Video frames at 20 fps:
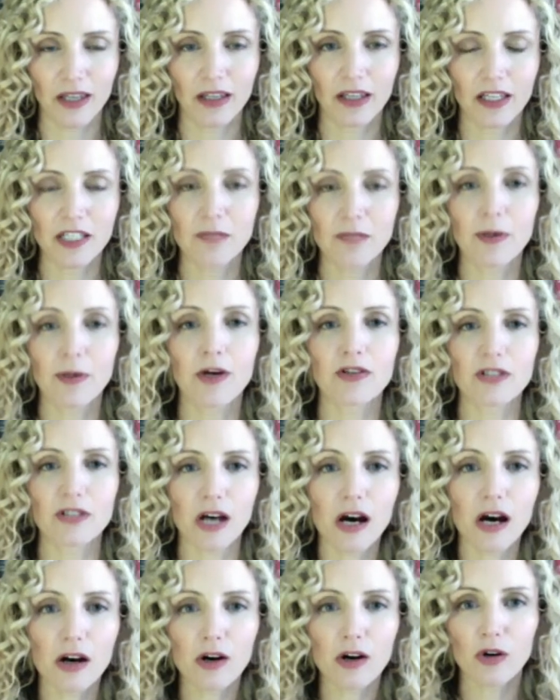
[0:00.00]
Isabel's
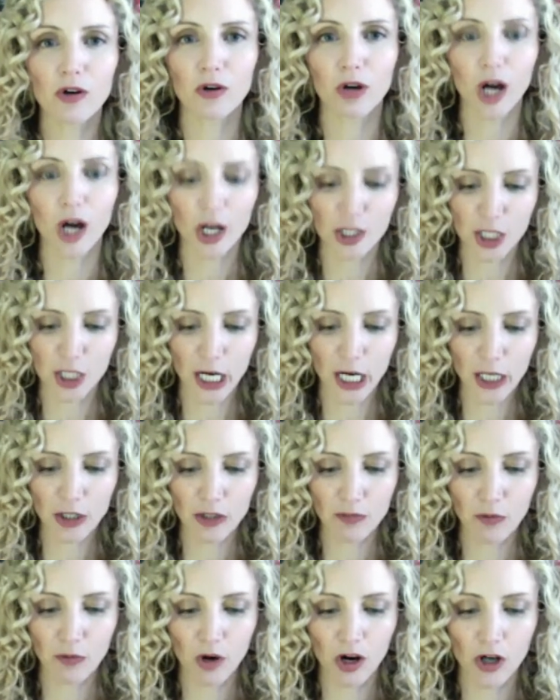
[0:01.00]
uncle, Jacques
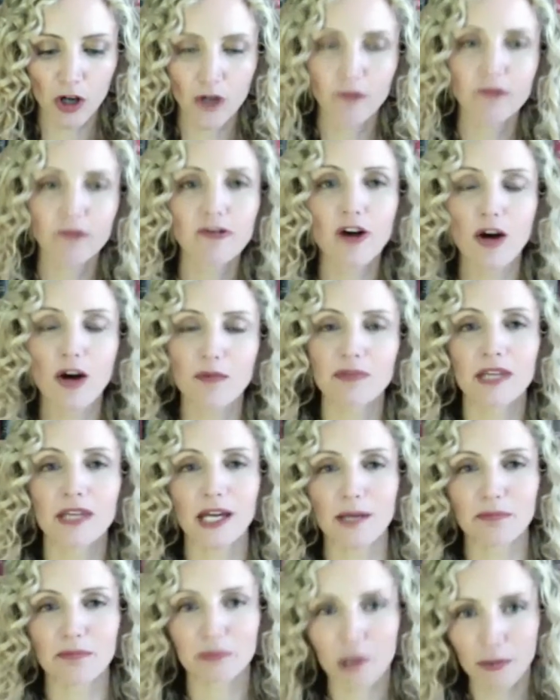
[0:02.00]
Dubois, confirmed they
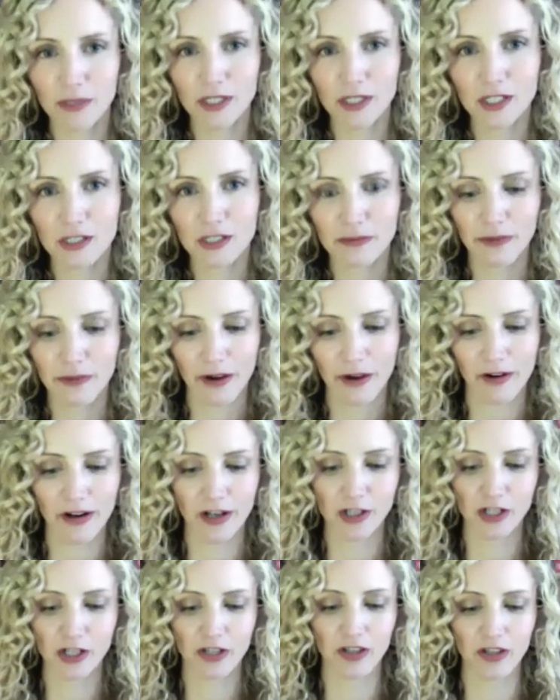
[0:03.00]
had promised to marry
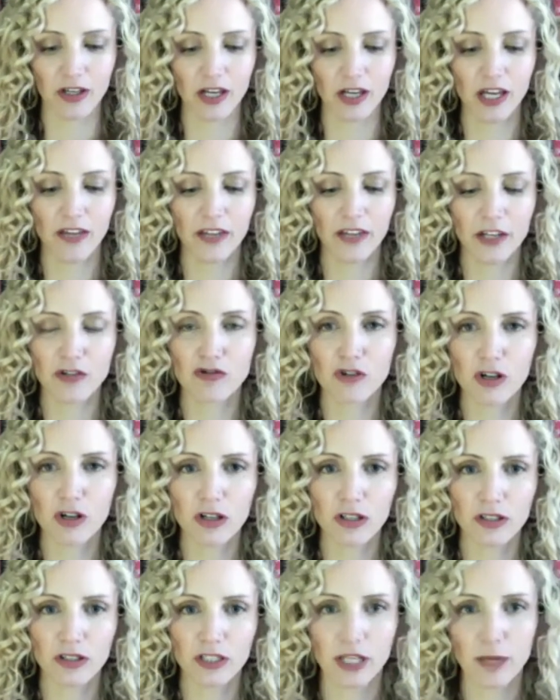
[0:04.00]
each other, they had
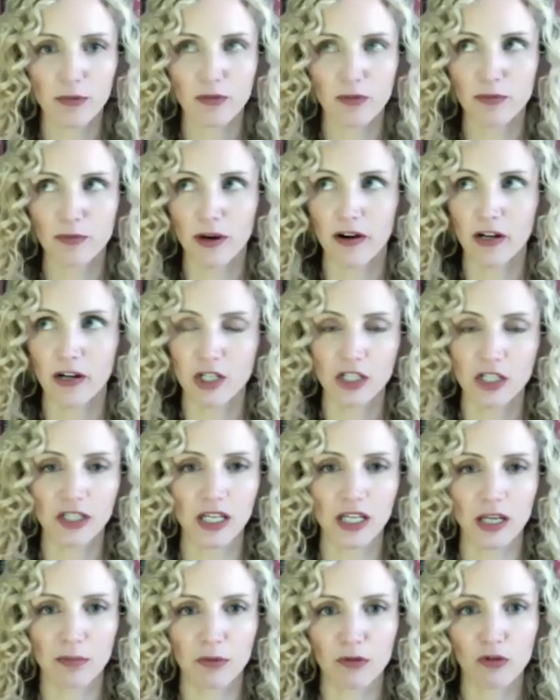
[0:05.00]
drunk in the name of marriage, and they
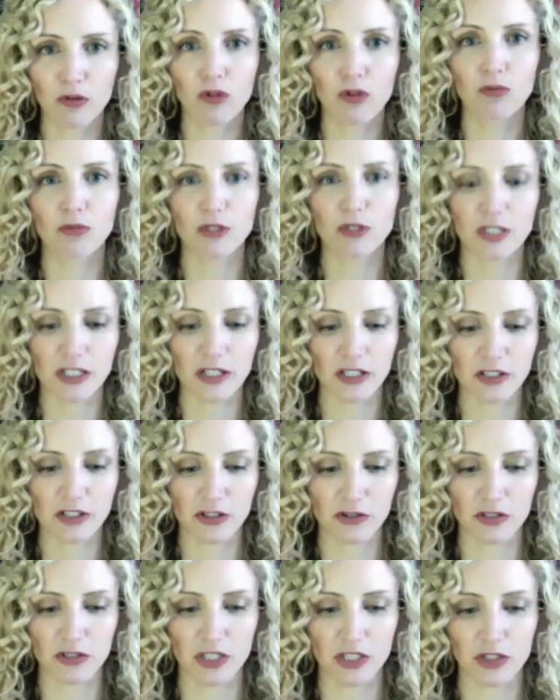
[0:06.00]
had performed the
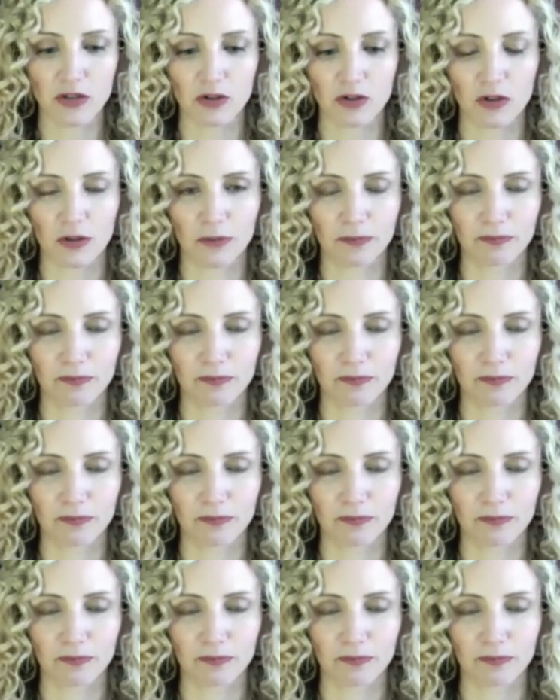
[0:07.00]
Donation des corps.